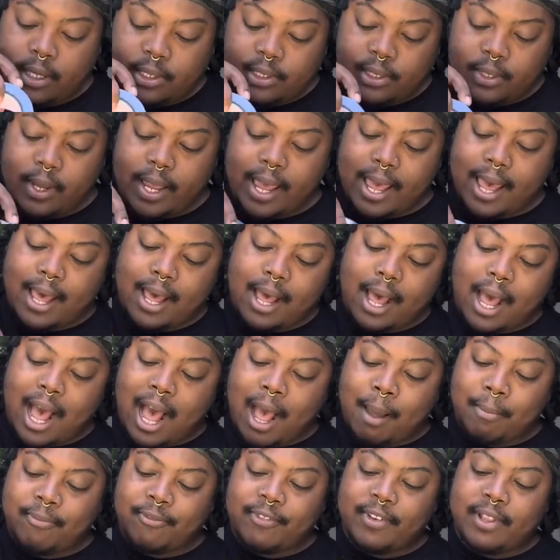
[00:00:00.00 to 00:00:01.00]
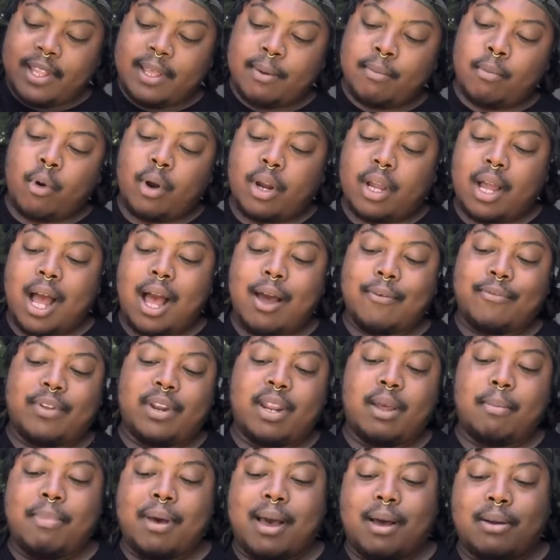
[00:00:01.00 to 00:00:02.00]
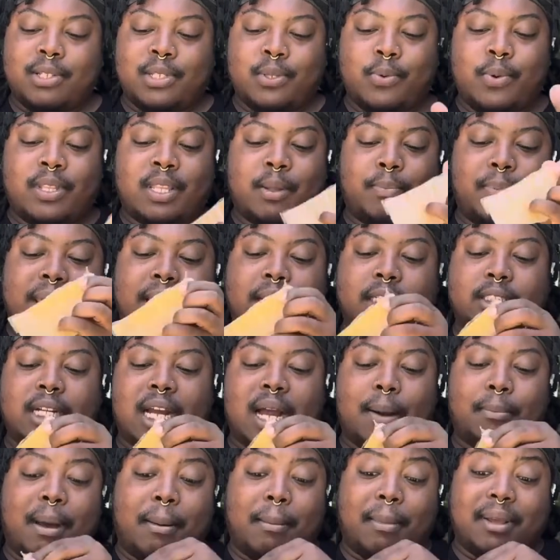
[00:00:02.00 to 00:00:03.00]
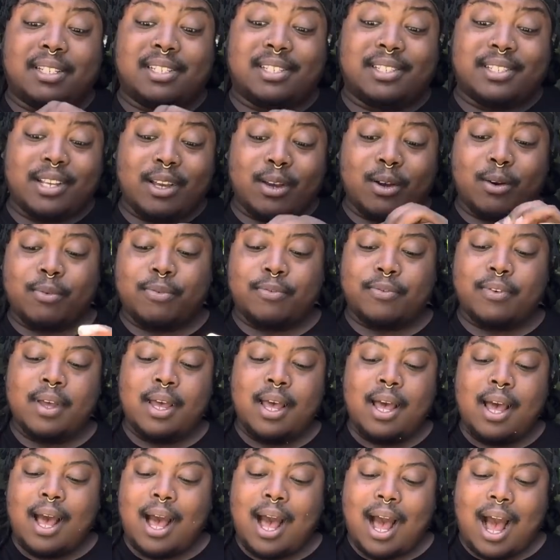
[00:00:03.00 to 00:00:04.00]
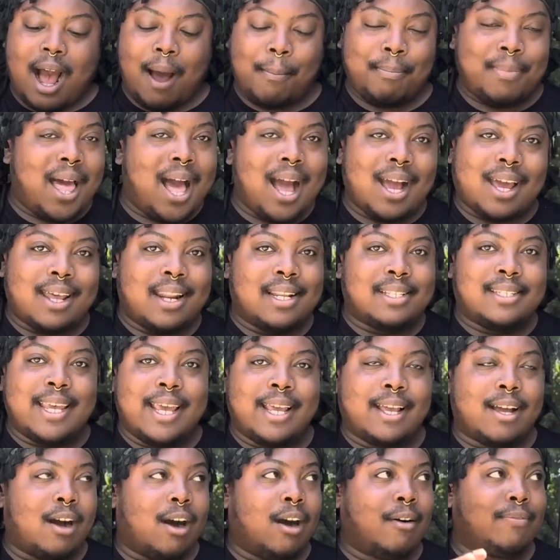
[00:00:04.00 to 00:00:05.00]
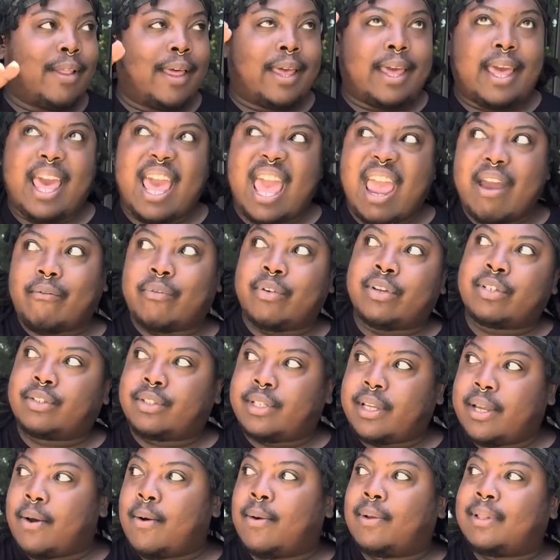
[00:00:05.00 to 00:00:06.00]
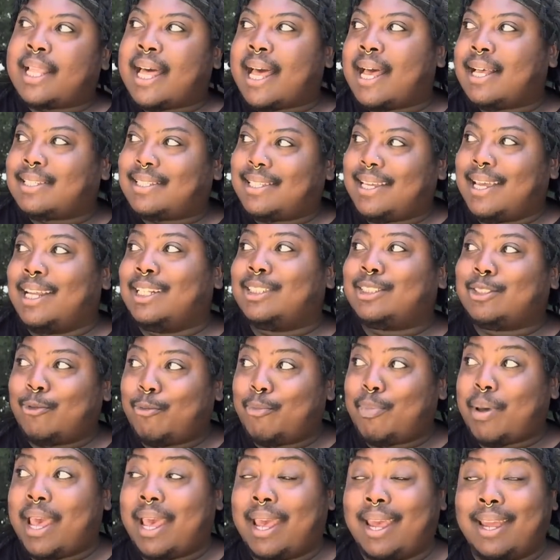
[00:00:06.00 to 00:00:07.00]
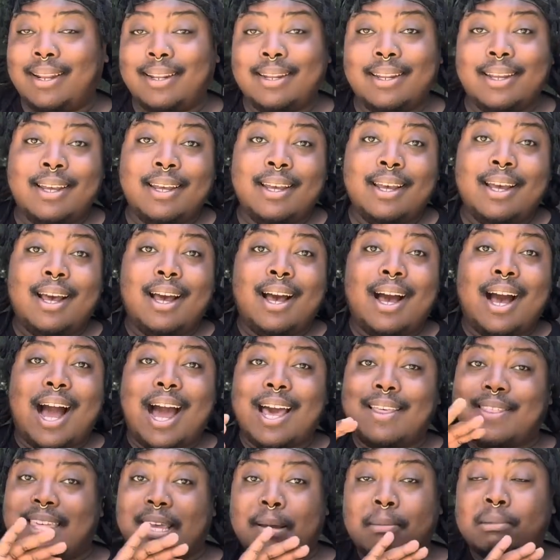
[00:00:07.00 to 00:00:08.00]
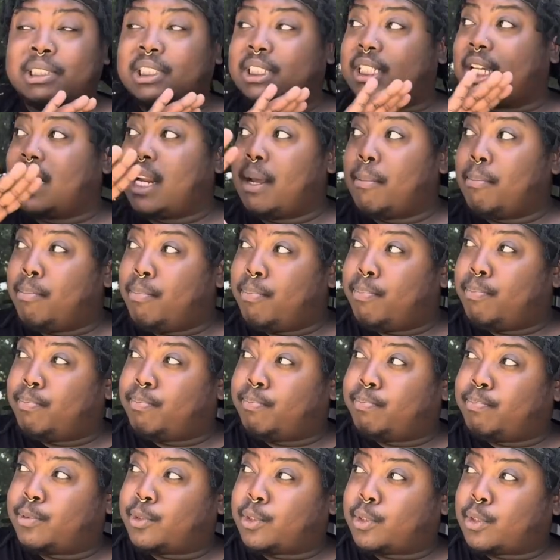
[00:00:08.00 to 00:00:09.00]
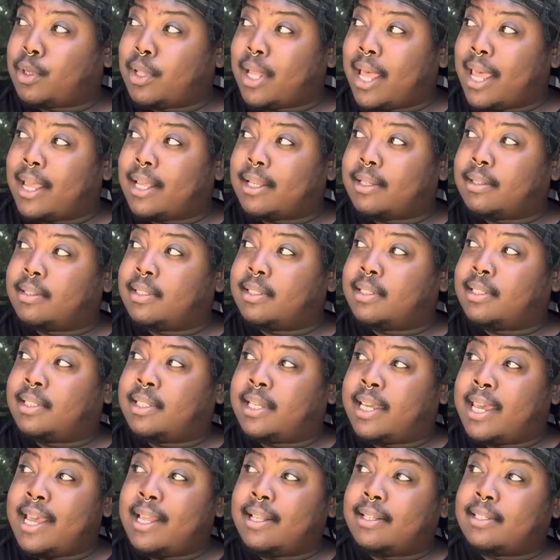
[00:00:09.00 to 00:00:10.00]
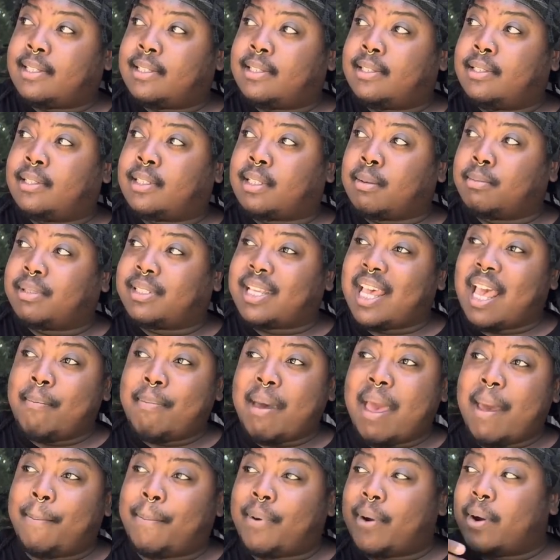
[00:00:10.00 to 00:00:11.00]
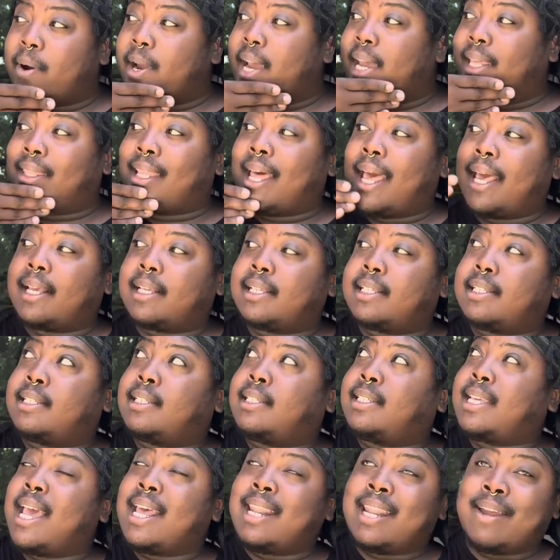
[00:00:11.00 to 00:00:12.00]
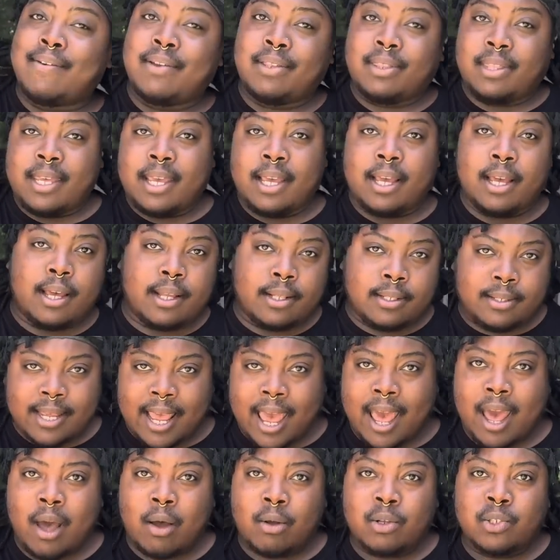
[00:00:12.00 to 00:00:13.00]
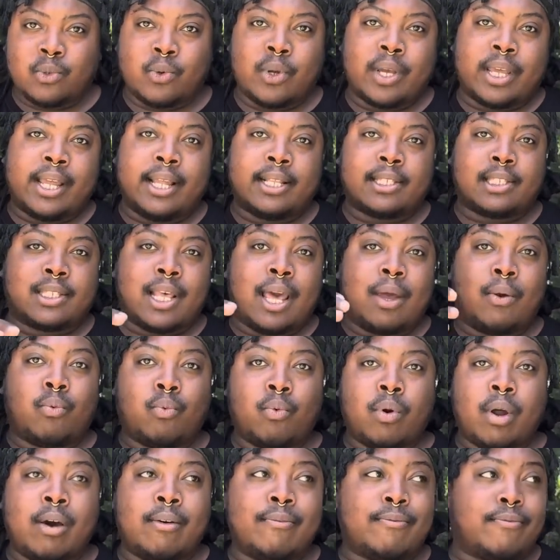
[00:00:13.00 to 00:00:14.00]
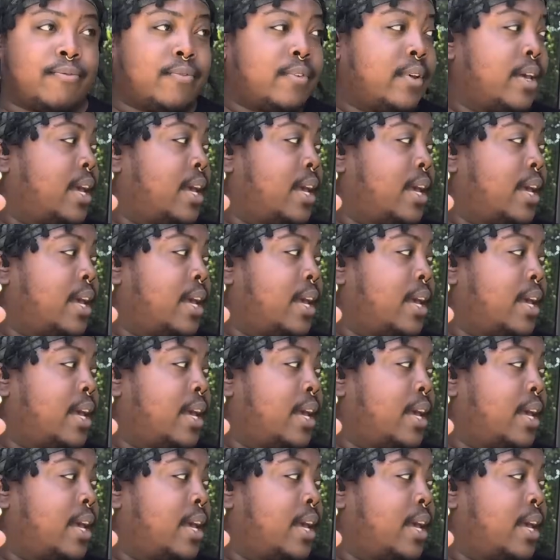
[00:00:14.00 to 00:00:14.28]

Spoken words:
So yeah, I'm feeling more confident about doing the paint job by myself. I'm not gonna take off like every single last inch of paint. I think I'm just gonna like get some sandpaper and like sand everything down so it gets like rough